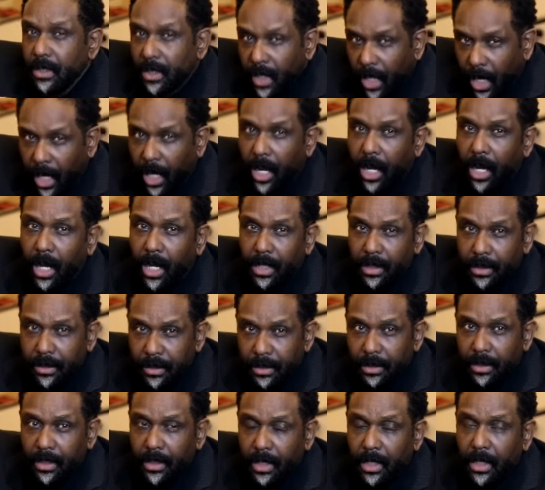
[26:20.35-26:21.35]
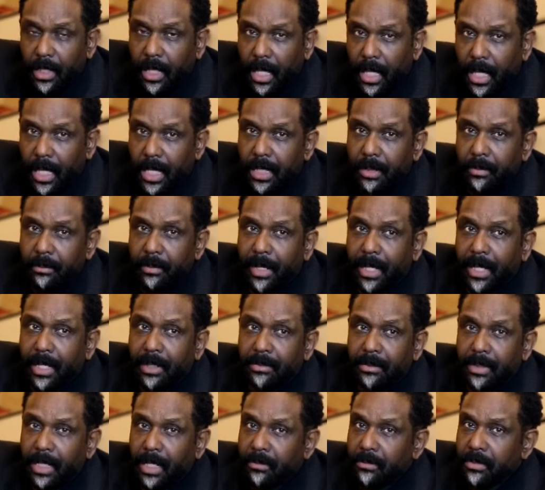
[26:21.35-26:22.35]
God. Amen.
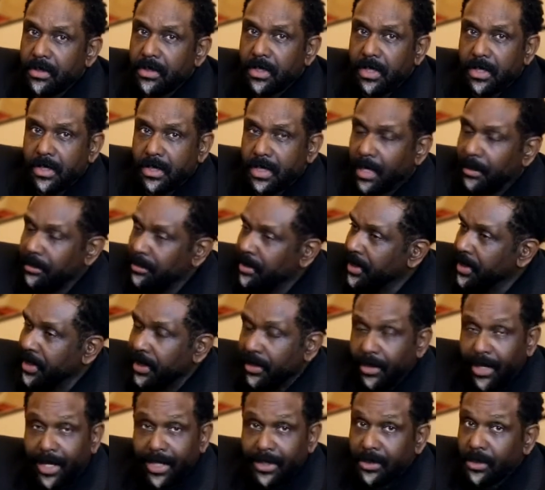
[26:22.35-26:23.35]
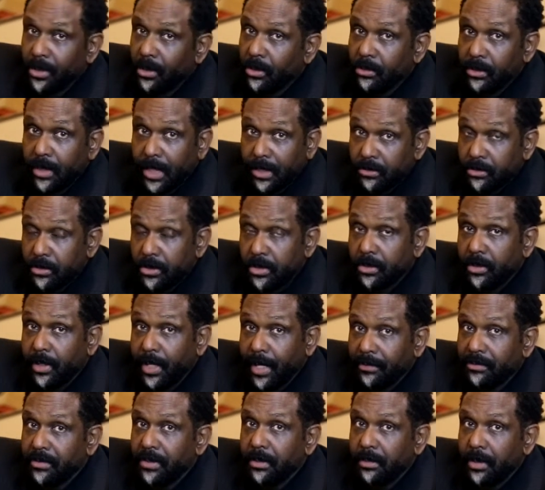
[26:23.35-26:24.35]
Ever since I've been here, I know that's what you
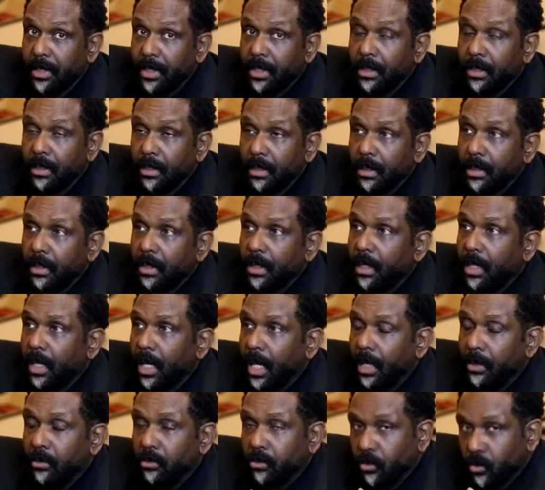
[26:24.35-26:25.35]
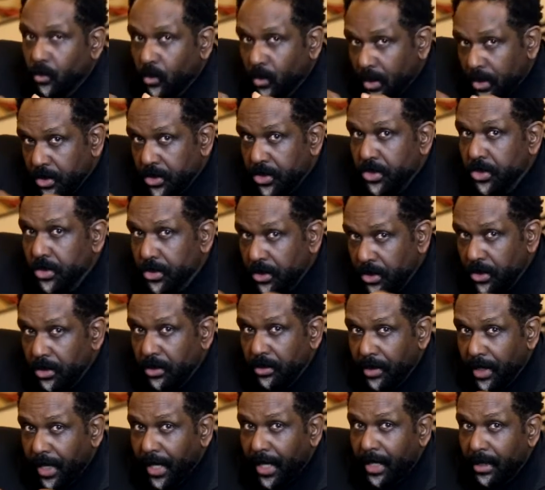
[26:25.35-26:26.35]
have to be. And once you
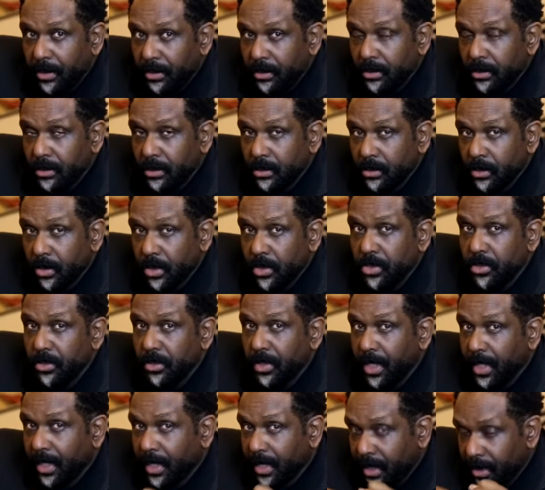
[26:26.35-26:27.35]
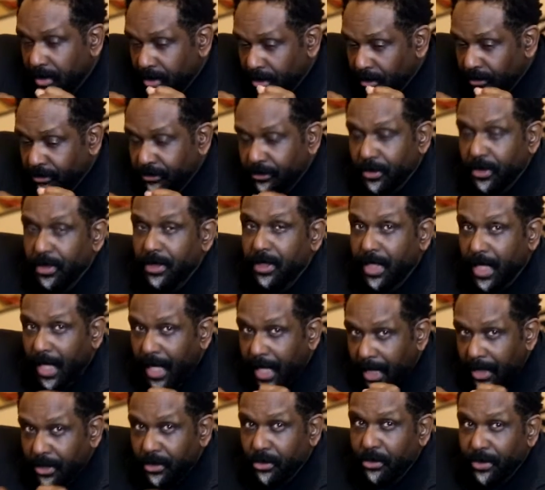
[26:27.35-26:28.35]
do that, once you get your foot
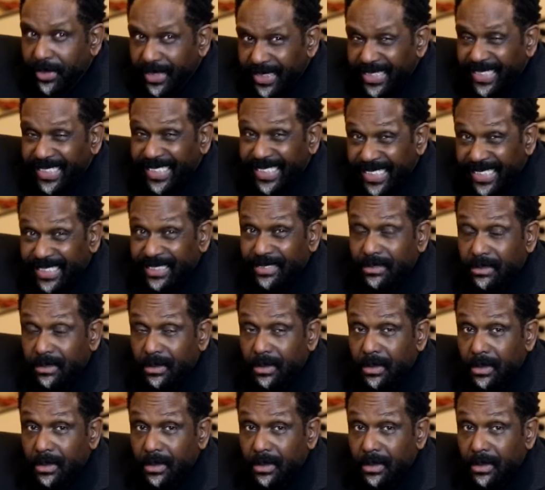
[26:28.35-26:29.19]
concreted in